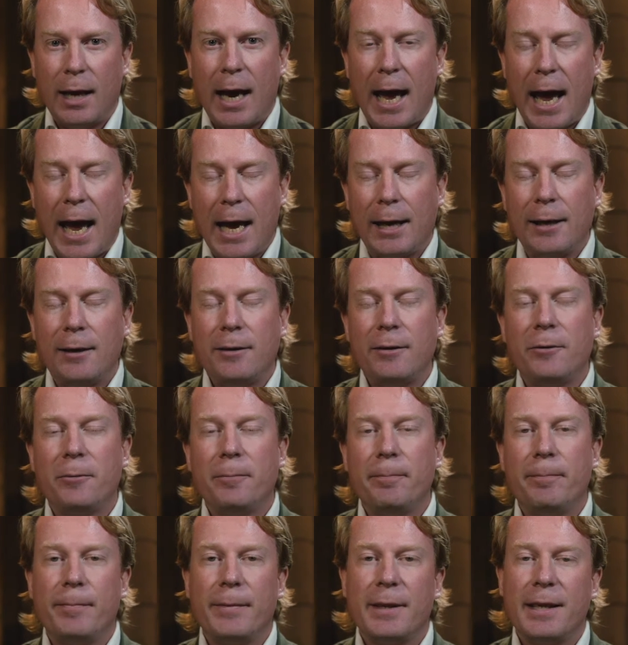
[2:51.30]
And
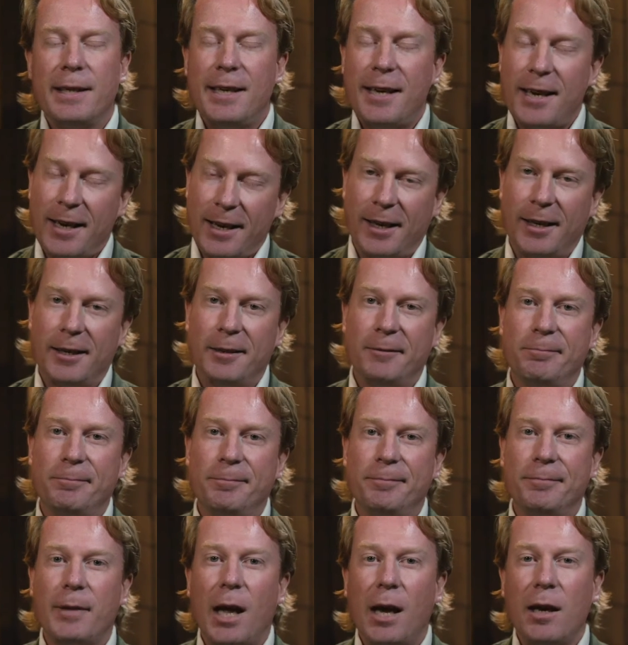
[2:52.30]
yeah,
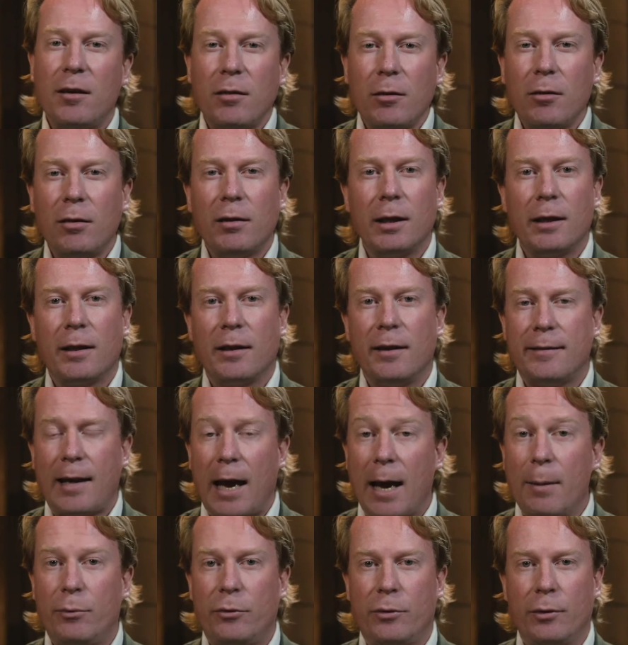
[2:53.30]
I do think that it's
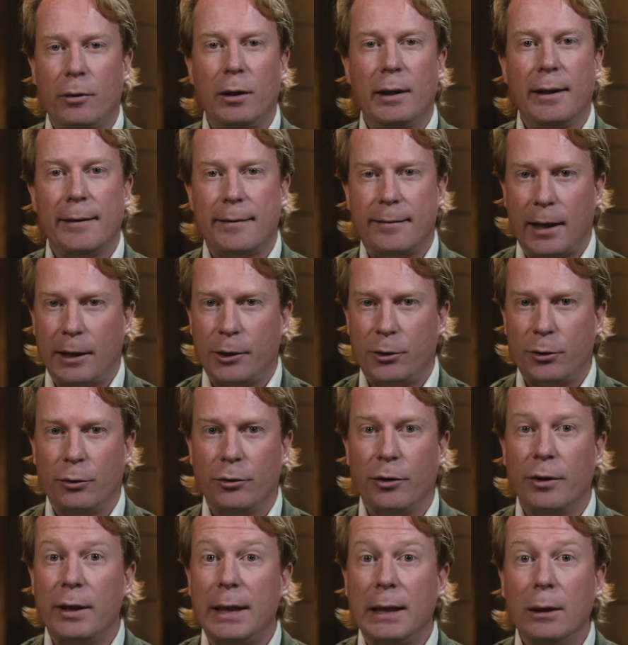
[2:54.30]
absolutely essential
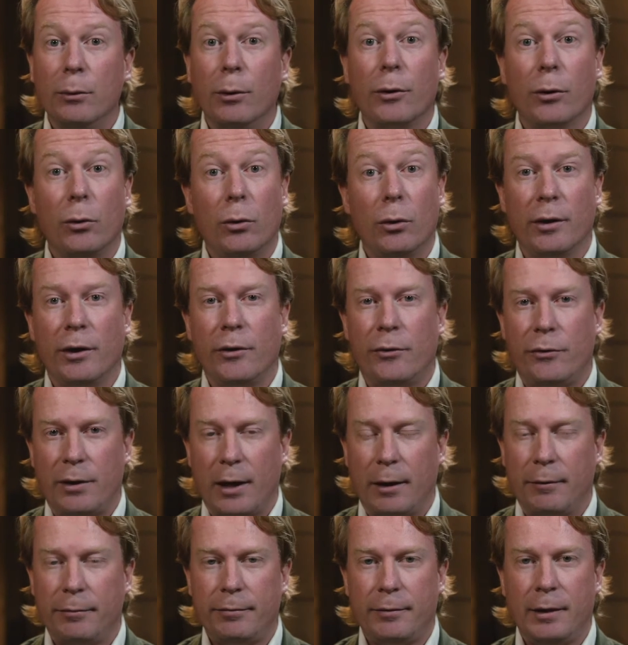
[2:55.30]
to deal with all this
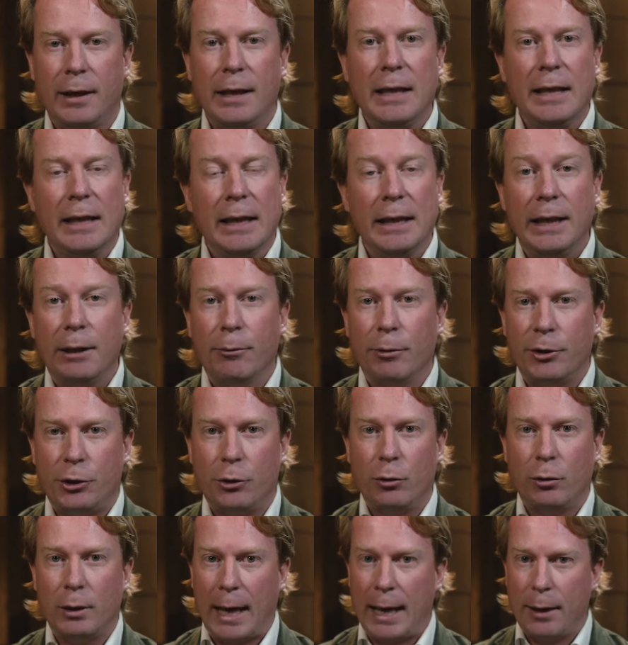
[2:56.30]
stuff in the
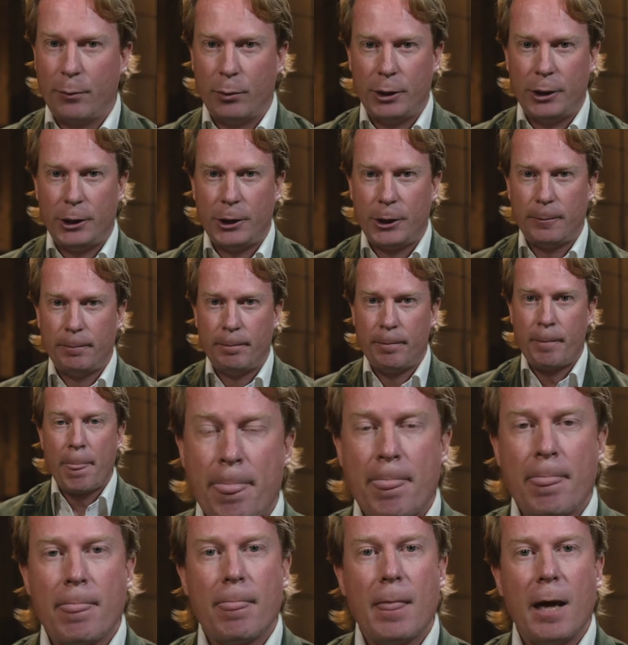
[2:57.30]
original language.
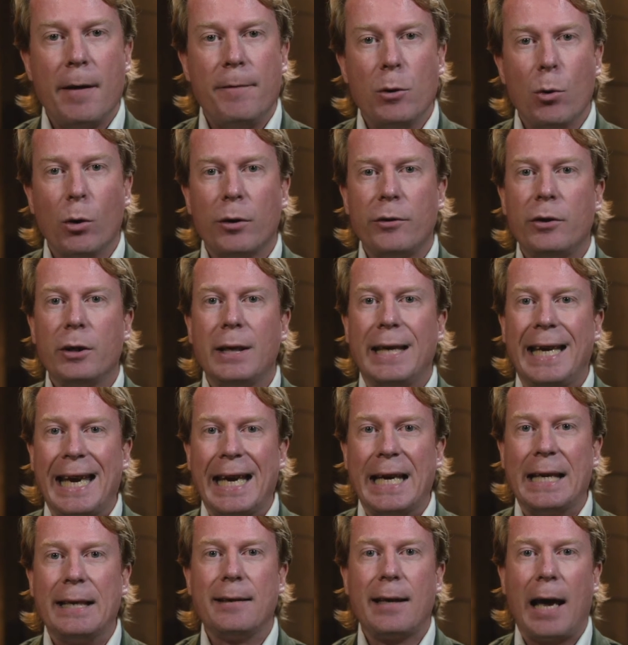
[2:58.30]
If you want to
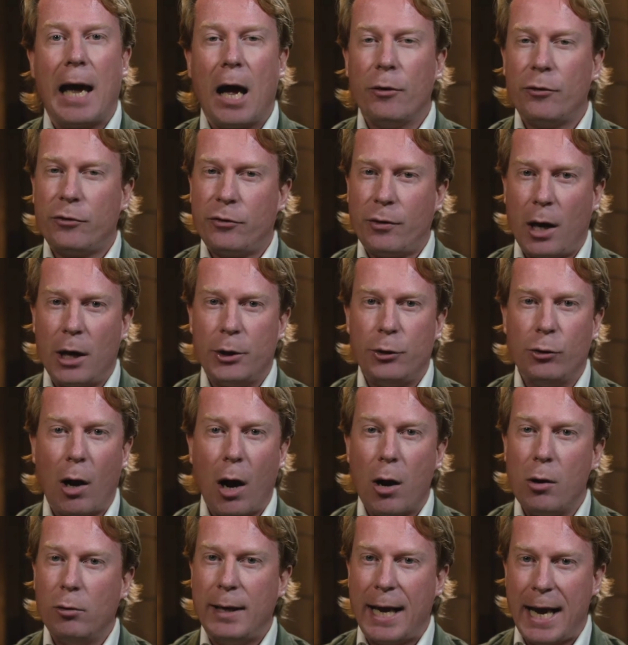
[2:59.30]
get outside your
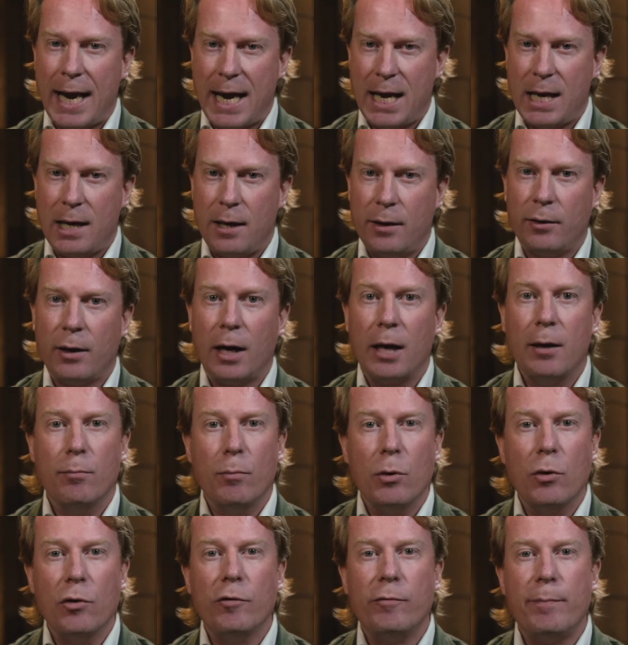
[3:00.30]
own head and
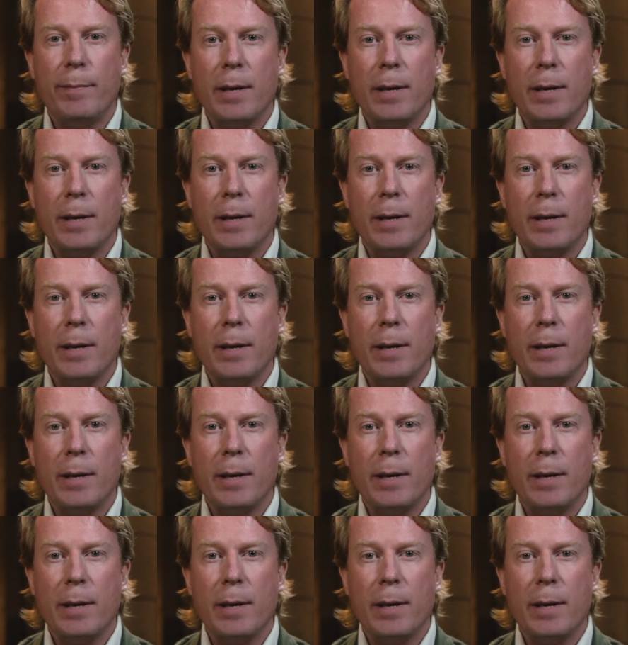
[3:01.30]
move